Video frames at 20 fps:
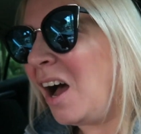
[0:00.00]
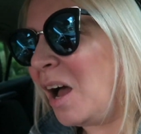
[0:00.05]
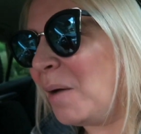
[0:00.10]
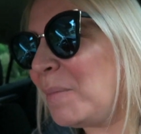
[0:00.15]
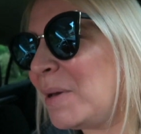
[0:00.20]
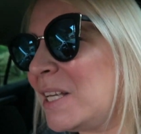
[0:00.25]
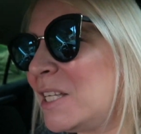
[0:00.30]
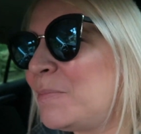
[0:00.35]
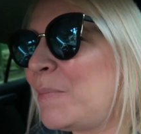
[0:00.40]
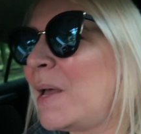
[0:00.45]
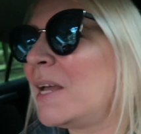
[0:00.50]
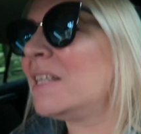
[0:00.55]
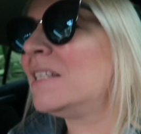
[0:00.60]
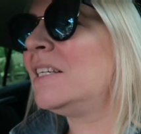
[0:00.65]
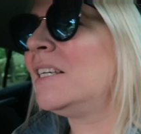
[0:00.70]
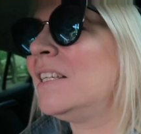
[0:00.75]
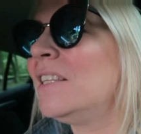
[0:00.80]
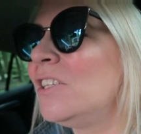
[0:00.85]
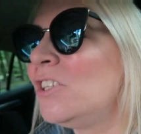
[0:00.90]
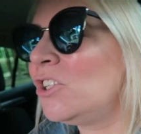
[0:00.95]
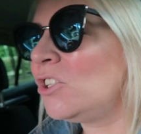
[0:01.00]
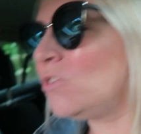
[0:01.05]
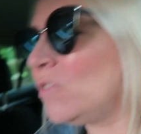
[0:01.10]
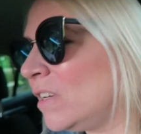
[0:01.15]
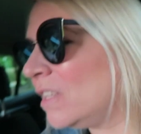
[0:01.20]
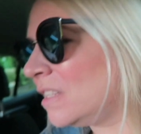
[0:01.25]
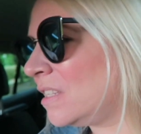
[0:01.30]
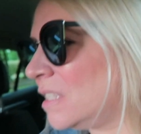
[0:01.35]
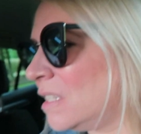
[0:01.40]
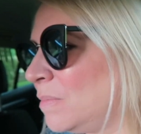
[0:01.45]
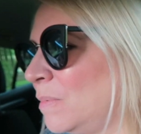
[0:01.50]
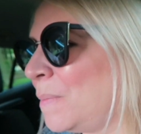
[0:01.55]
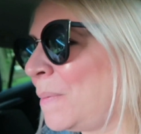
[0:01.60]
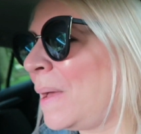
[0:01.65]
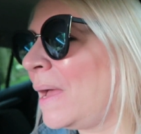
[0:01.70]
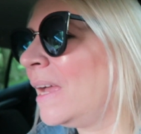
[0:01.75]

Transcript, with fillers: I'm expecting the streets to be